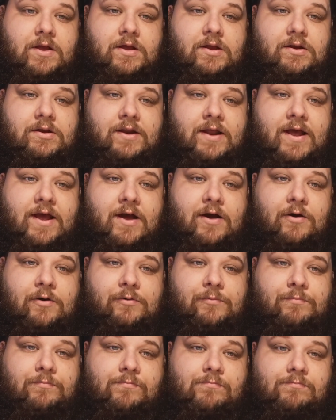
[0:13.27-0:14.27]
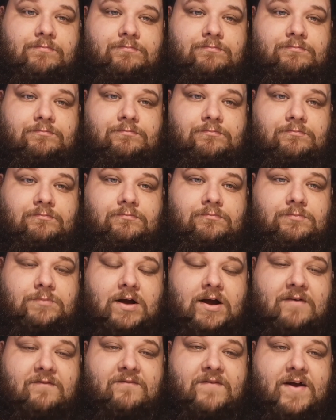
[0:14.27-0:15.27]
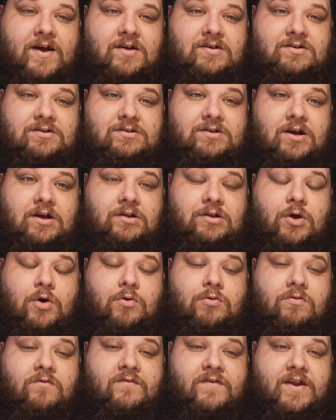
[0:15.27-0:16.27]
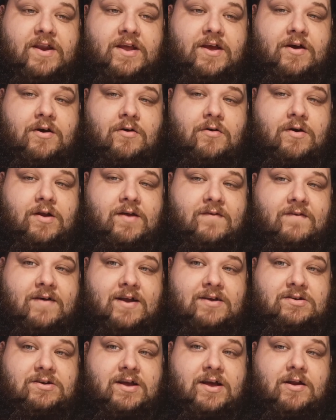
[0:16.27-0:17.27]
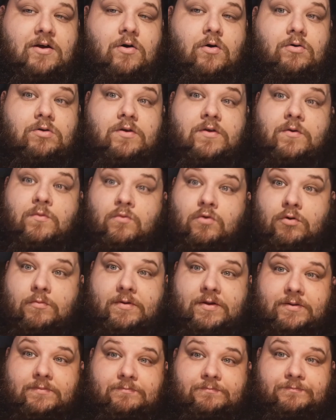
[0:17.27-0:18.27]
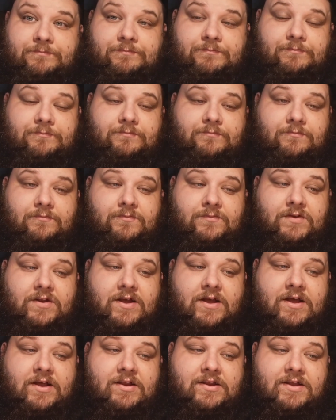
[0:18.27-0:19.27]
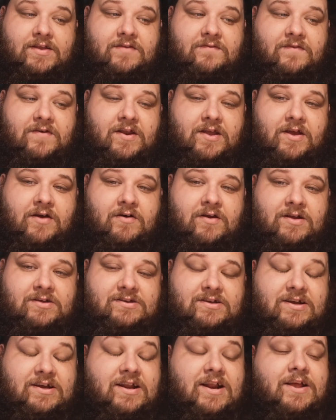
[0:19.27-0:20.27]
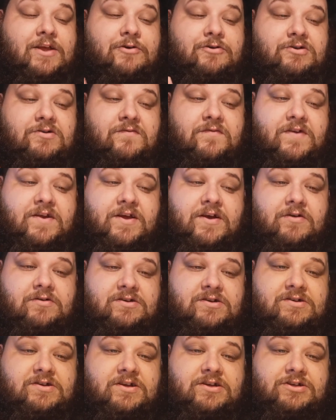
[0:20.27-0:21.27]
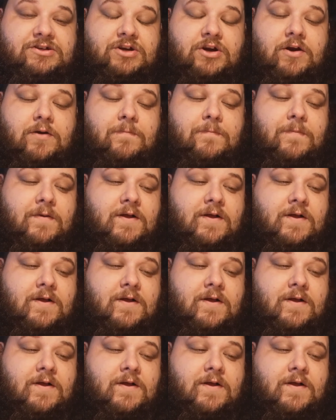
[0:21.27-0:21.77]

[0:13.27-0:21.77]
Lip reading: Now, I found a local video, and I've actually got a hold of the woman that did the video, and I said, "Can I use your video?" She said, "Sure."